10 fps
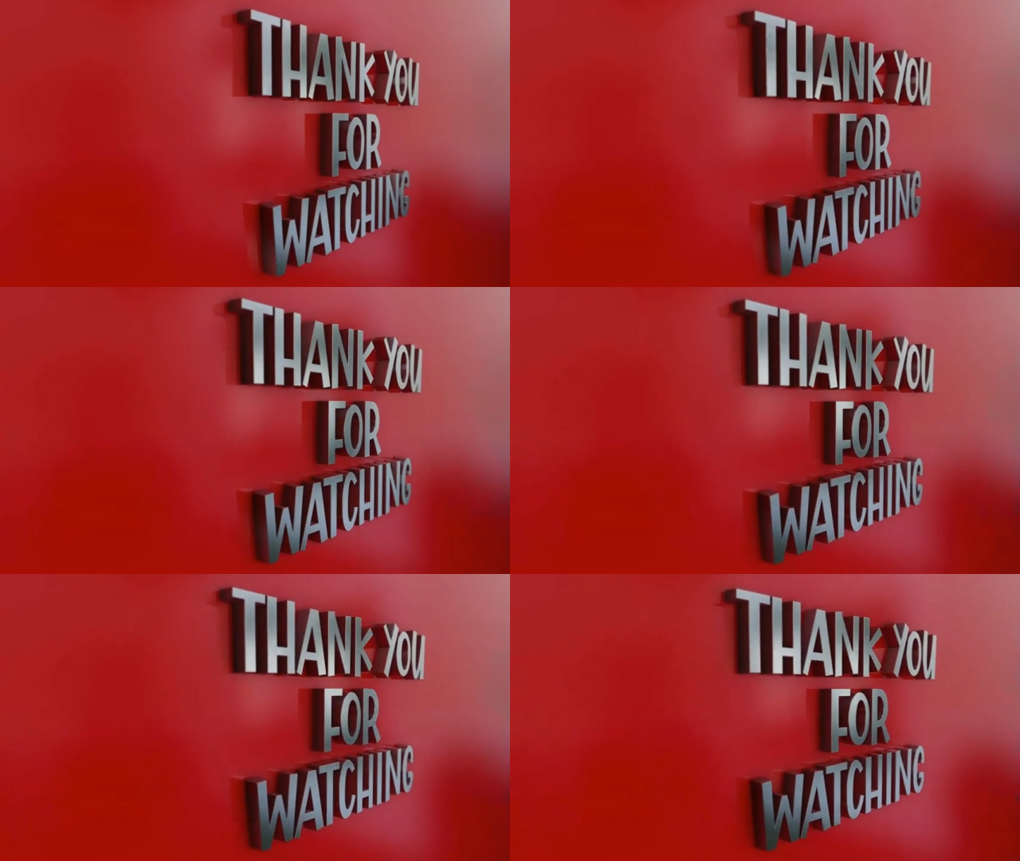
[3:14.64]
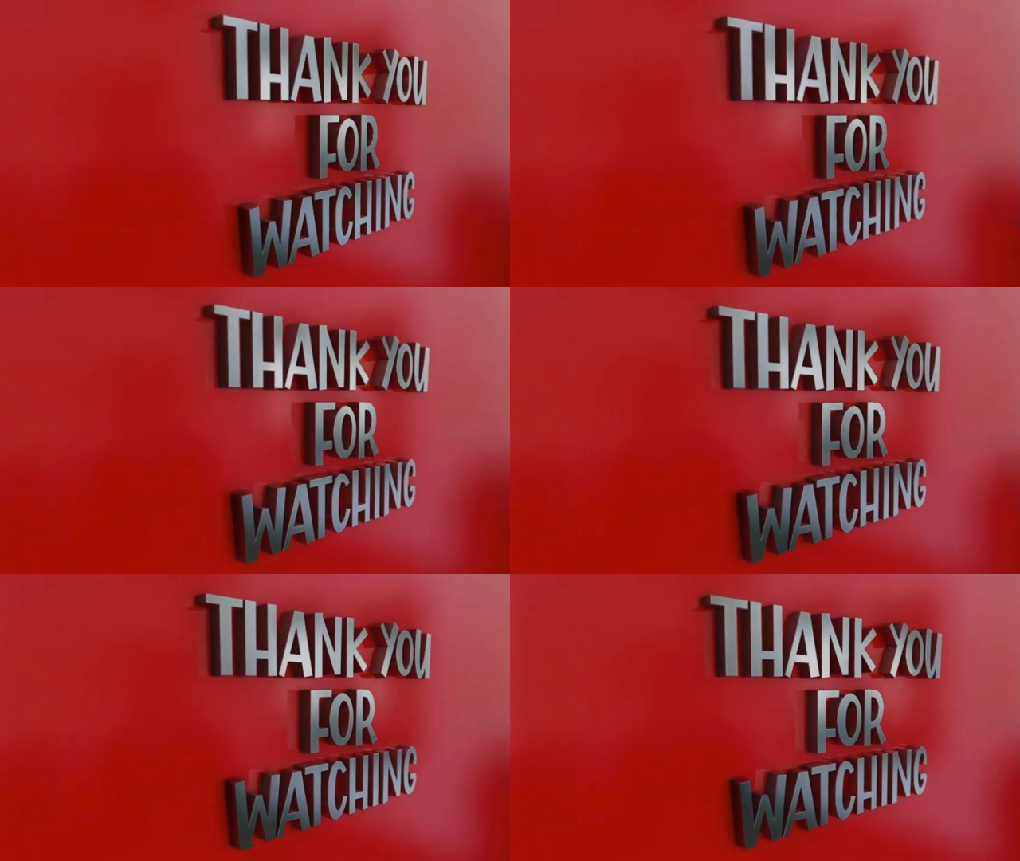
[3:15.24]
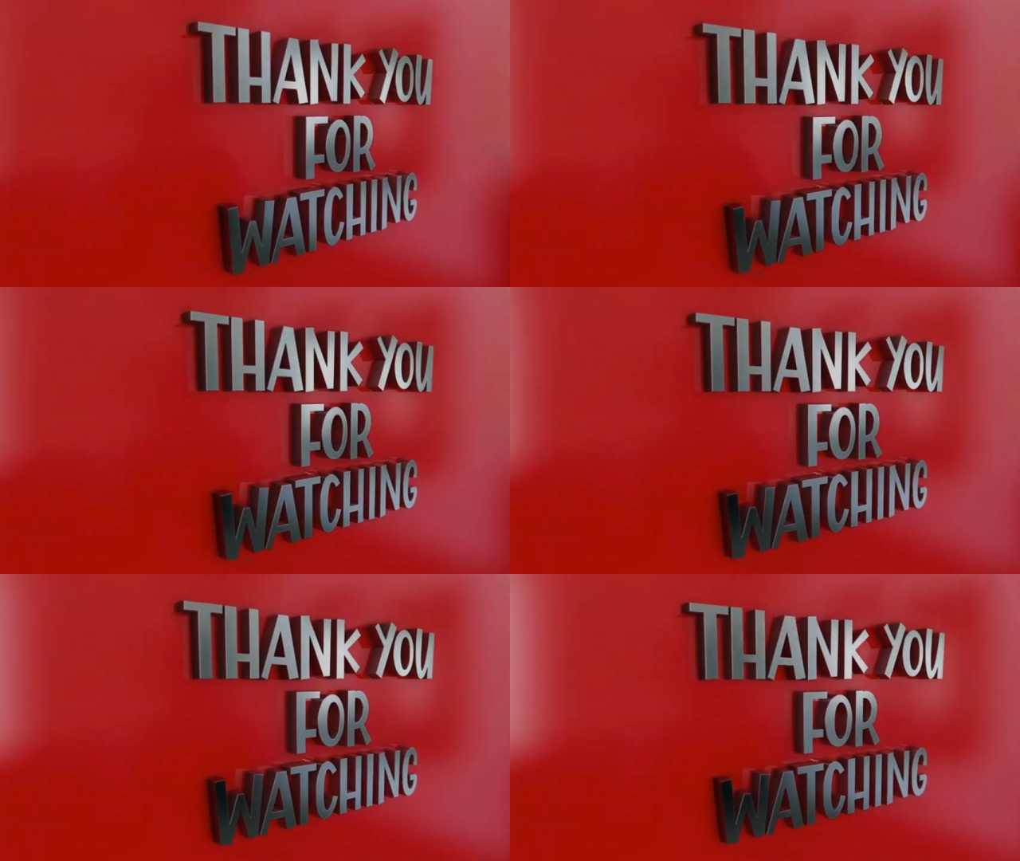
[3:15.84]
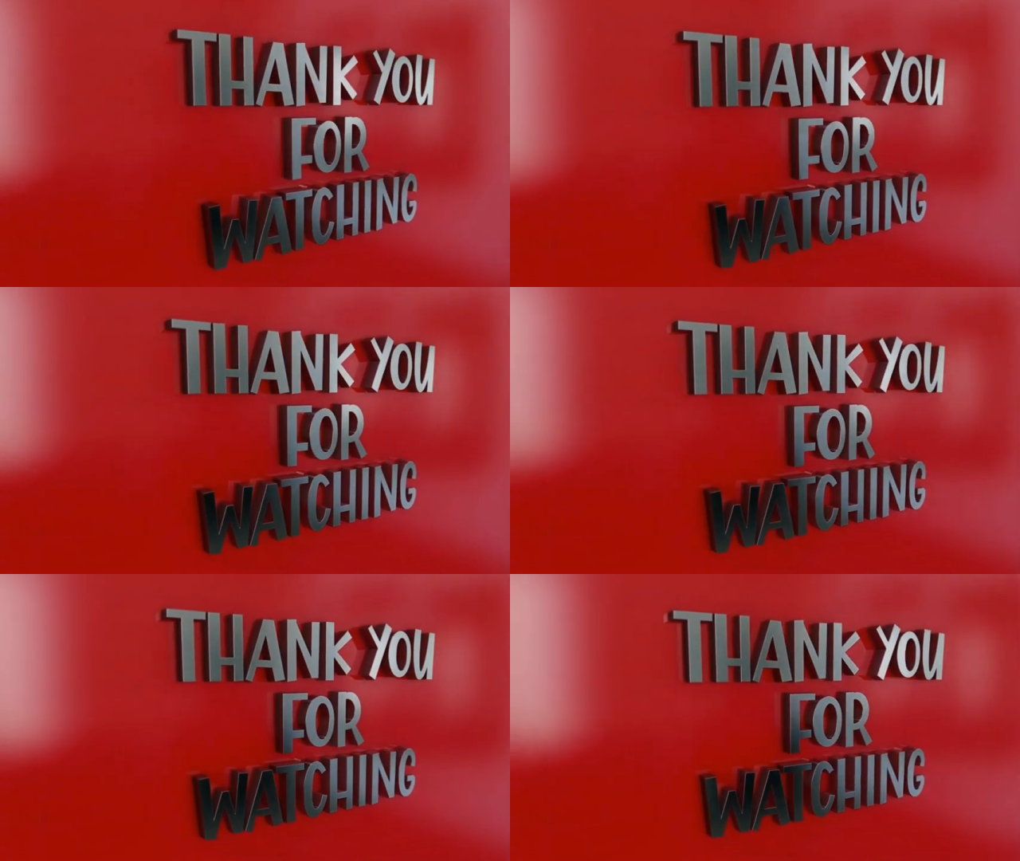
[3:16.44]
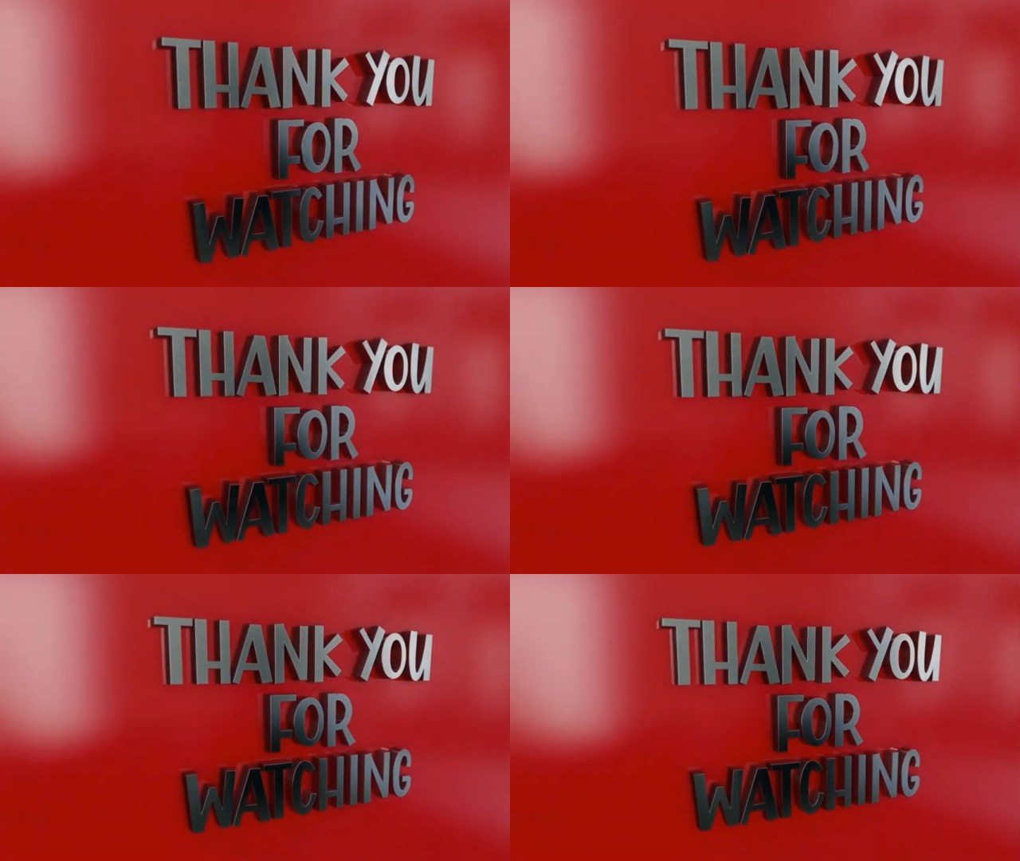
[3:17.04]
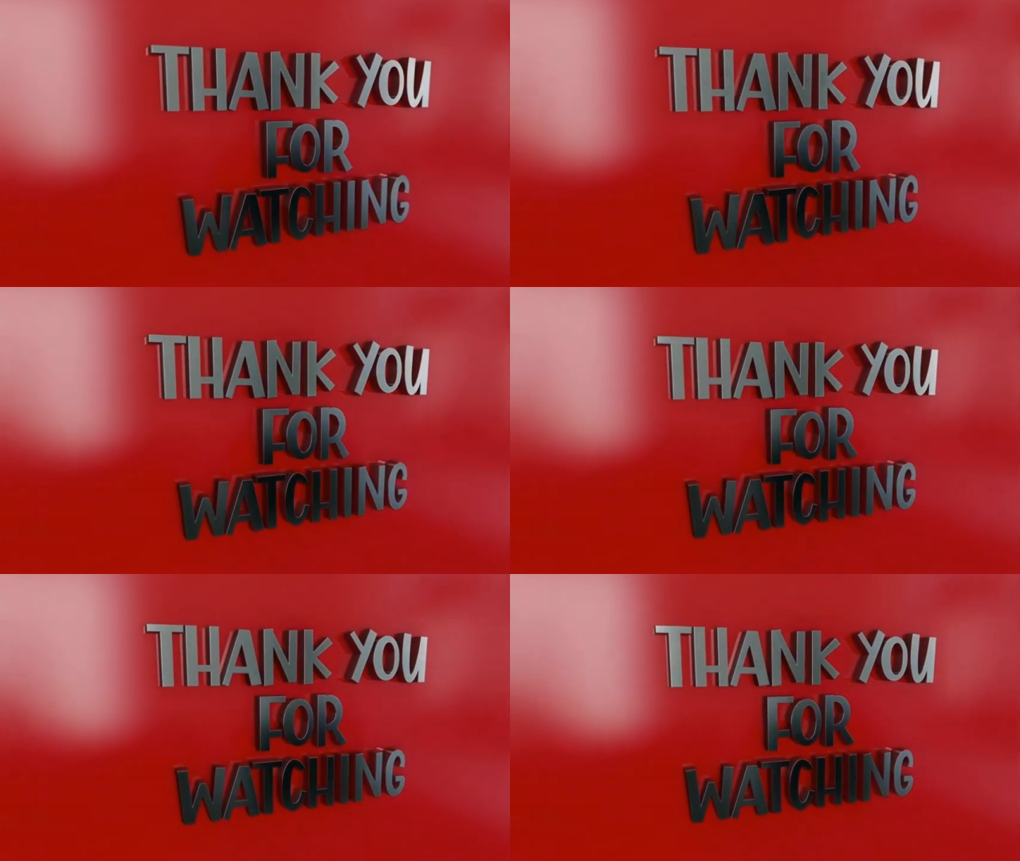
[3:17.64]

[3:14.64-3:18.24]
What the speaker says: No face is visible, so there are no lips to read.